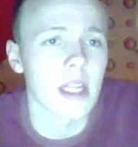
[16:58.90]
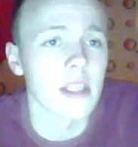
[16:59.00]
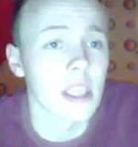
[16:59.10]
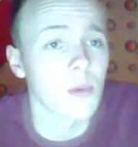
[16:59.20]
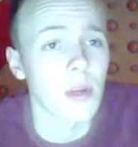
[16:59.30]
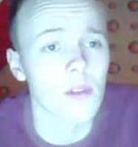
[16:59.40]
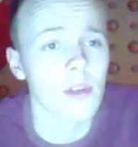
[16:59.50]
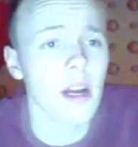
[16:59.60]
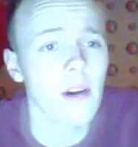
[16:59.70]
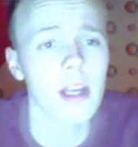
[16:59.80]
Mega DNC is weak
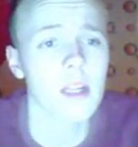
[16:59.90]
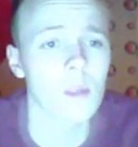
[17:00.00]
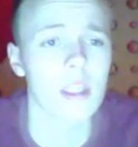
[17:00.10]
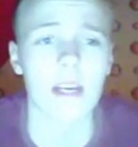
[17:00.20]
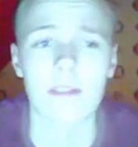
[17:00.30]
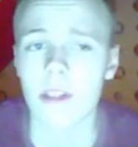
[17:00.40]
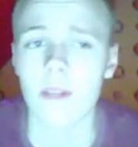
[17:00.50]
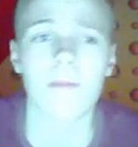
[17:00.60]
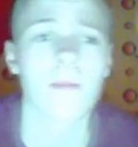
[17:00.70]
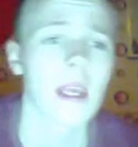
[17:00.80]
to the Arrowhead, which I have on
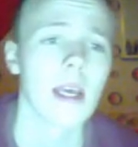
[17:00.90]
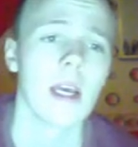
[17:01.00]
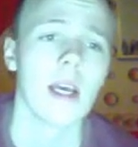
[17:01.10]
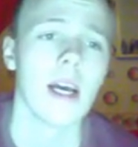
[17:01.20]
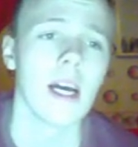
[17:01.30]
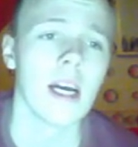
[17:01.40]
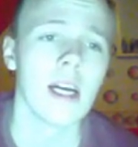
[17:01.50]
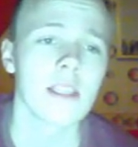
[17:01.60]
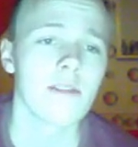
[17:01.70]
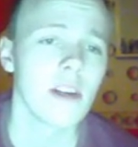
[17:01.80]
the team.
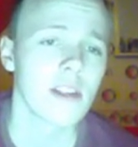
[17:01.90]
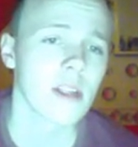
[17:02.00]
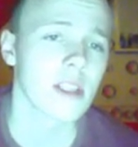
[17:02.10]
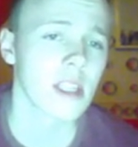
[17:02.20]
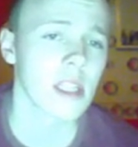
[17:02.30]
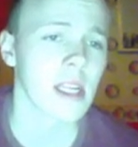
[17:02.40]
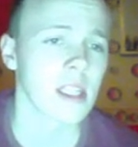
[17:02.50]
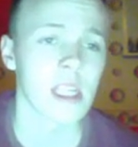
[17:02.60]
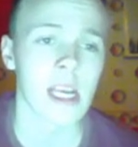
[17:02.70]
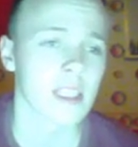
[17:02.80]
It's a very standard set. I
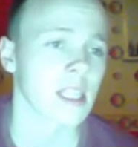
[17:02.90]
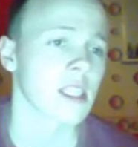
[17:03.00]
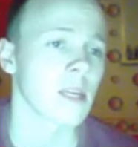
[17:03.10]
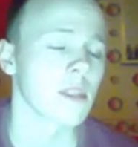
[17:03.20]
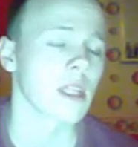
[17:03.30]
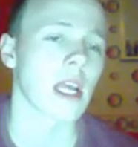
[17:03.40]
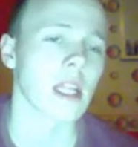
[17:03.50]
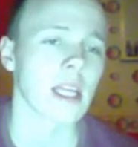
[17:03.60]
think it's the exact same set I